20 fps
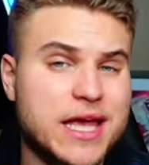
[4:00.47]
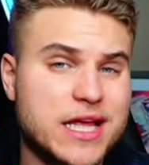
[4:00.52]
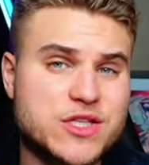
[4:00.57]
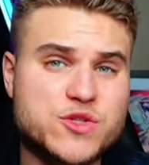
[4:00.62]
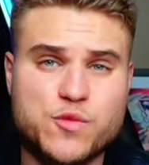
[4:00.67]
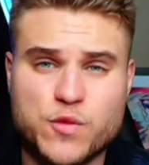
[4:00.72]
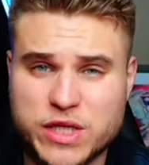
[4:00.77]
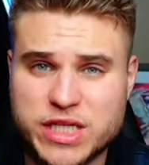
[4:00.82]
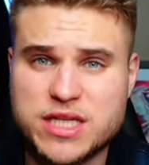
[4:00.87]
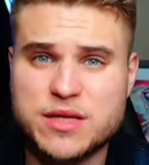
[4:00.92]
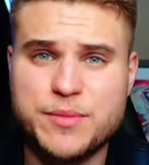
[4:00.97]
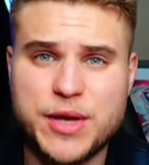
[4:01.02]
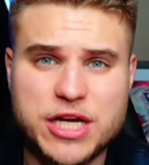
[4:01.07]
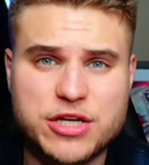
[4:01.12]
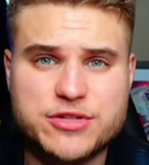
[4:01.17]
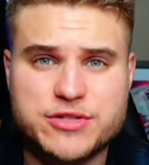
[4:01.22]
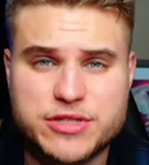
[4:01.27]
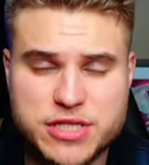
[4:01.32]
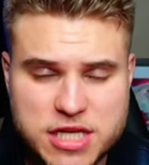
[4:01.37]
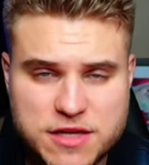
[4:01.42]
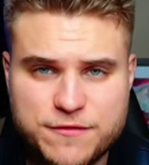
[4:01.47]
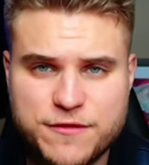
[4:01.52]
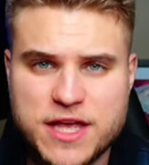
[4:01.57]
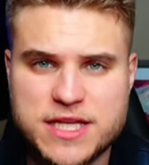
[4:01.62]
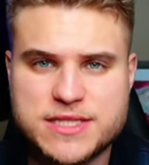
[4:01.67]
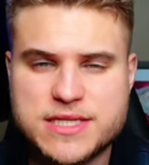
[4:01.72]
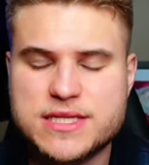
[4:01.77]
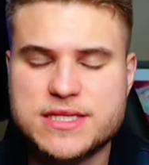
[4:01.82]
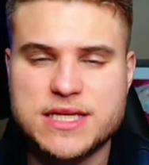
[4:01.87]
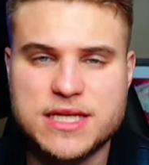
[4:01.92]
against one of the better
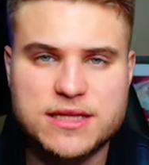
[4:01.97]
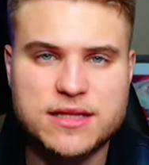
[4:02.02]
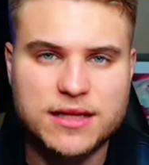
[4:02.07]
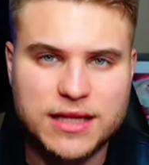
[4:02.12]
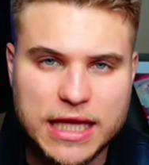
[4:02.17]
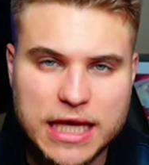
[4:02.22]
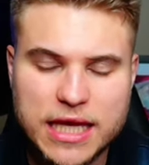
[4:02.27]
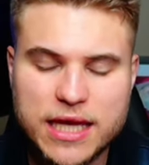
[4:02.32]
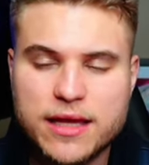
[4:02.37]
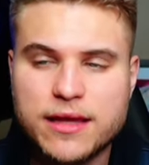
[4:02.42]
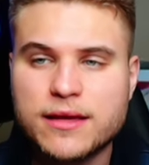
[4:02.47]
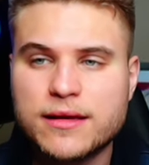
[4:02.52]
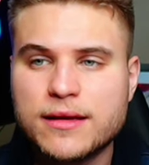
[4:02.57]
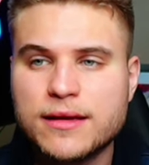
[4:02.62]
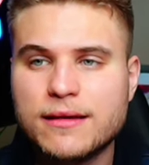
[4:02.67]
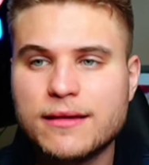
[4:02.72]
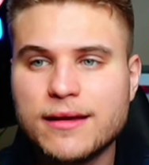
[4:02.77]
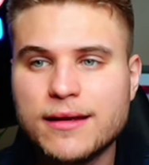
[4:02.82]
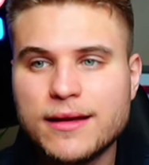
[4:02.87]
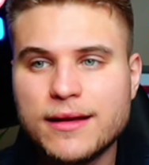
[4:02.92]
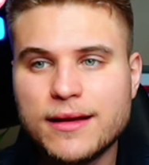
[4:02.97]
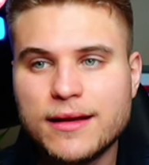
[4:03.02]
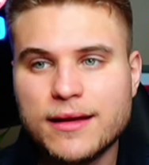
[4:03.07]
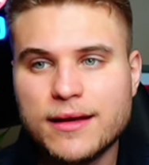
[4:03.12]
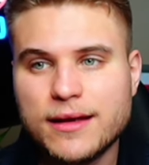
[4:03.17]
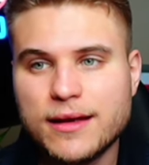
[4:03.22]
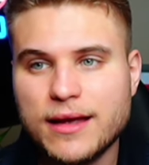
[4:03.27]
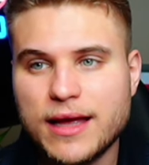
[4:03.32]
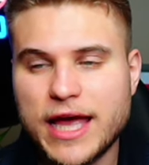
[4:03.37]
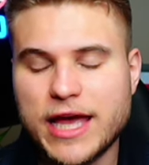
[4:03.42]
defenses in the league,
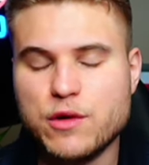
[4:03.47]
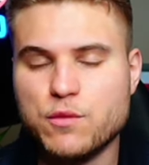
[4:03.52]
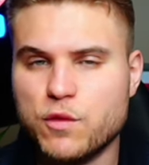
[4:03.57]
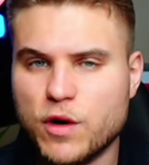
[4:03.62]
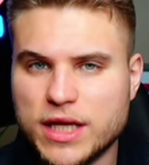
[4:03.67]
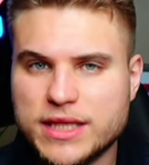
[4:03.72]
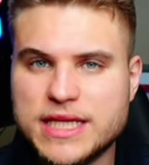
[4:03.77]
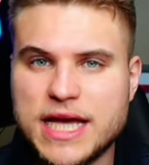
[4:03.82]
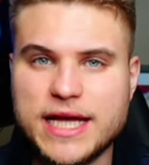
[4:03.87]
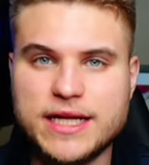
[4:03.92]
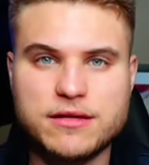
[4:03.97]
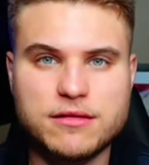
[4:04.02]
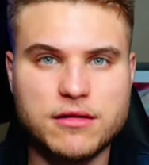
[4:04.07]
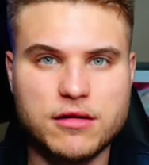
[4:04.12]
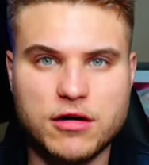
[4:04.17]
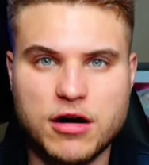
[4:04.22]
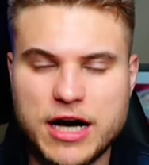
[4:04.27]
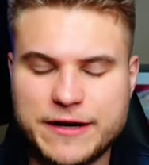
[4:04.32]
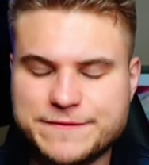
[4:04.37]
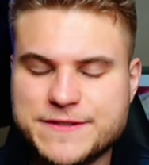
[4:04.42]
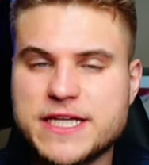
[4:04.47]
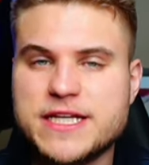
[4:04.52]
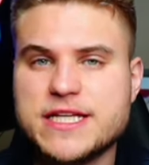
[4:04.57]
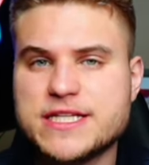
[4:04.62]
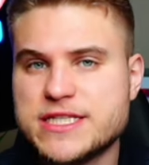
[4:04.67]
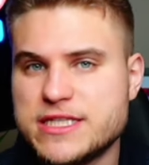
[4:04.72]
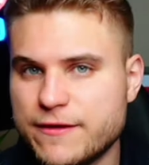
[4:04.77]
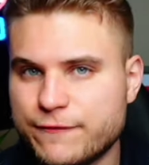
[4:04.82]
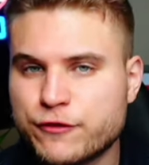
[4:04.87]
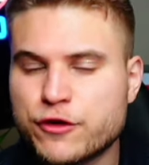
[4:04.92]
and one that often
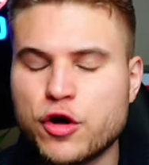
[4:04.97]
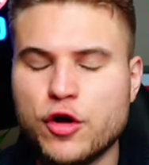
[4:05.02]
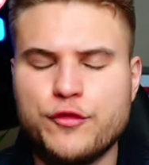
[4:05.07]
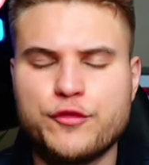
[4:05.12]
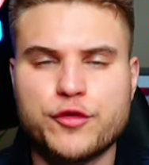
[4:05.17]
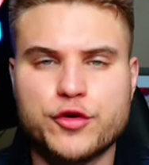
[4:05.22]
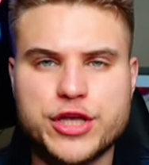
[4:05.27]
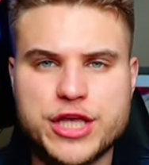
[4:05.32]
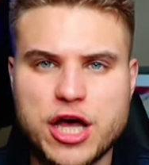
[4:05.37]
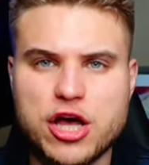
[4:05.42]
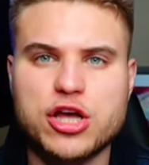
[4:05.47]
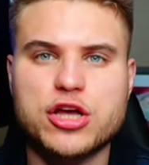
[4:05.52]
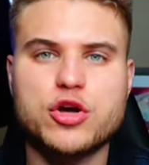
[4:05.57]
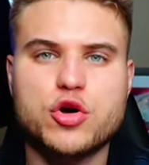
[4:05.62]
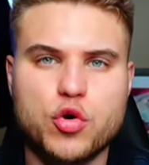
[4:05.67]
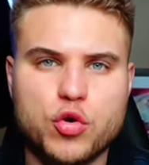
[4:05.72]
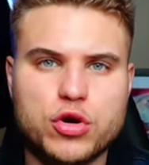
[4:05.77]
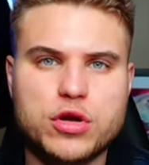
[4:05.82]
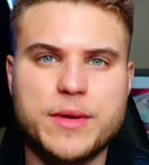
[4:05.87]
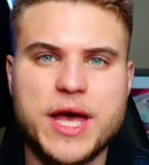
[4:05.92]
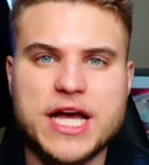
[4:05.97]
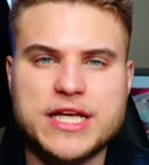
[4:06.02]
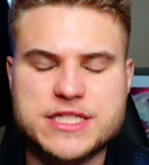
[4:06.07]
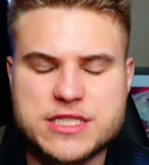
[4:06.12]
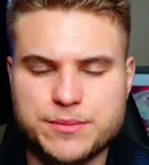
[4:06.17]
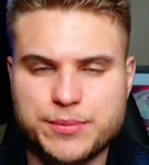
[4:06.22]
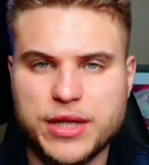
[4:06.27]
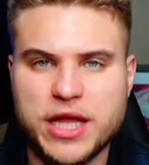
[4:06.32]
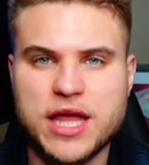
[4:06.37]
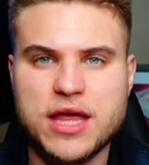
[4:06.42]
is difficult for young quarterbacks
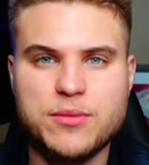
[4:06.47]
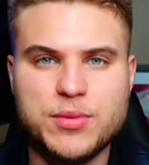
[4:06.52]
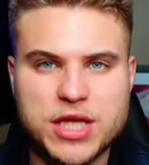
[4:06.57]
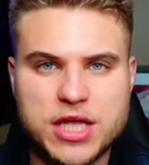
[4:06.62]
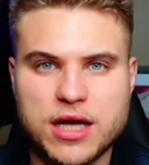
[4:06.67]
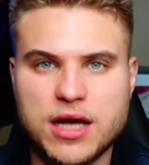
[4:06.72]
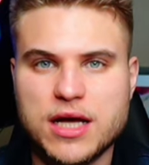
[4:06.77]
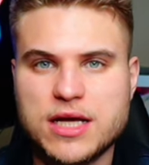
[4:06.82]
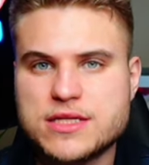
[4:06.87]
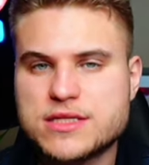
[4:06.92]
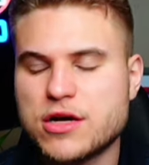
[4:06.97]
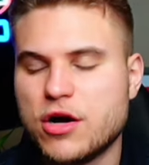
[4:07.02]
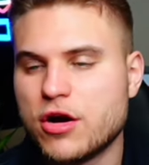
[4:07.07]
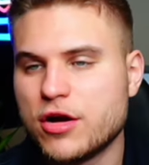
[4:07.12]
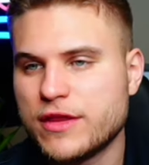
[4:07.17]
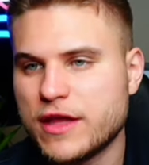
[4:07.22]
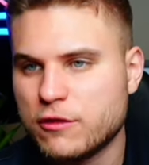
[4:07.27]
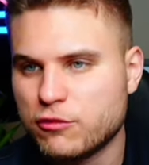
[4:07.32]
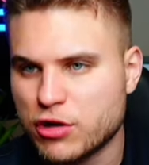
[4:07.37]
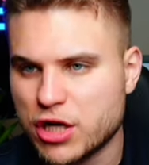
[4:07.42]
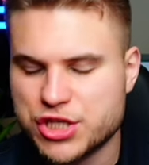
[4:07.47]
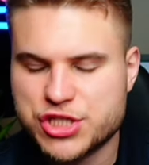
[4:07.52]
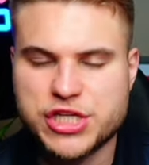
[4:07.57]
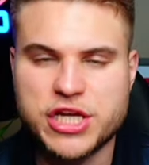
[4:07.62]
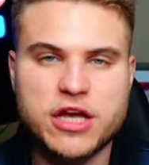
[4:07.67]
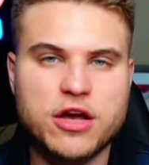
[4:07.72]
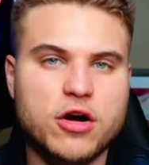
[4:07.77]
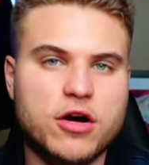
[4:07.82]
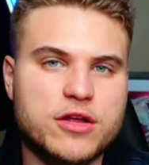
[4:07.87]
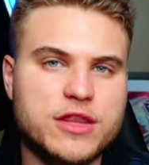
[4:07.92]
to play because are they
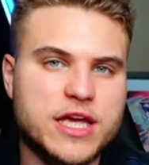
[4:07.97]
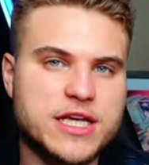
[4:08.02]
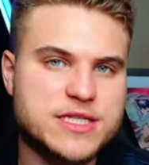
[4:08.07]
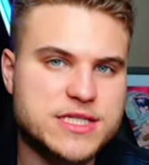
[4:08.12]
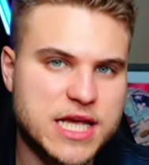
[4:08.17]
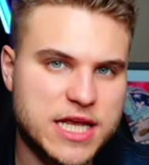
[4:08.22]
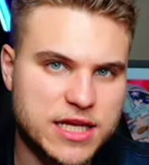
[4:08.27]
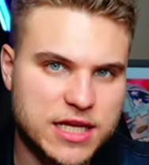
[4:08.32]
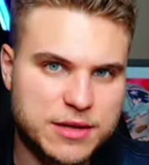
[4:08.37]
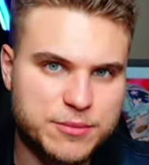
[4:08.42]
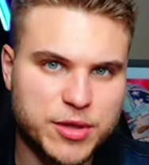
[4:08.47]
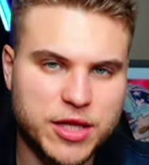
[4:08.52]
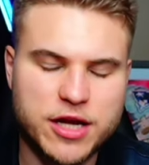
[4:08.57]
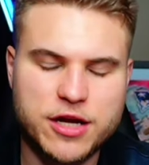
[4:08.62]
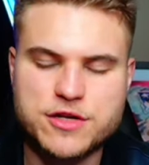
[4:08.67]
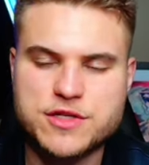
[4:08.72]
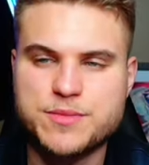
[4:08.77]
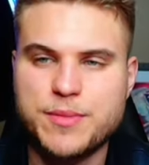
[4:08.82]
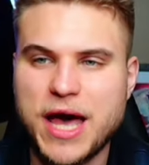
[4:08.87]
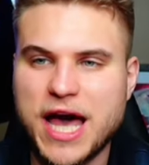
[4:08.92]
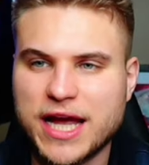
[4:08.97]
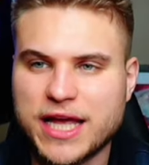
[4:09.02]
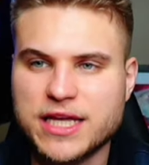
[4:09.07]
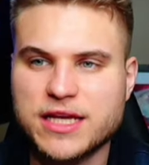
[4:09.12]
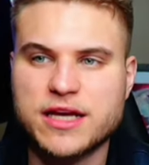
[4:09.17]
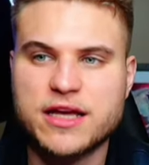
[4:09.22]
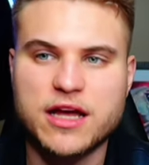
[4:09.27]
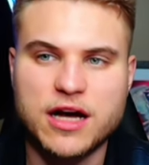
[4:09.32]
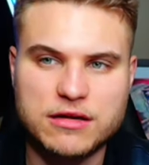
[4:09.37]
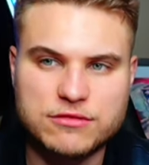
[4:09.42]
rushing? Are they sending players back
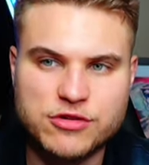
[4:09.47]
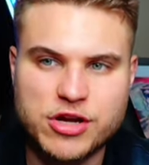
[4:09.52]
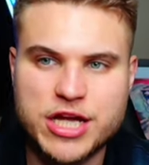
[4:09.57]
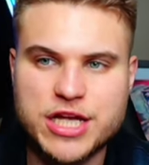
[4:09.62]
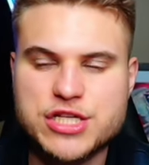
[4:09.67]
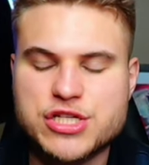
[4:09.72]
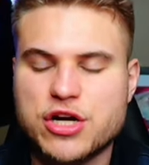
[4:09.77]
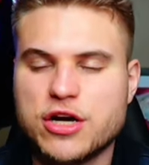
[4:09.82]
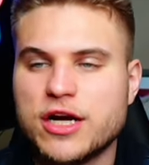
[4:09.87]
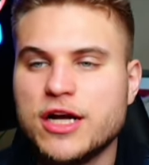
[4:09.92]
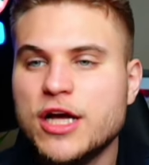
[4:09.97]
into coverage?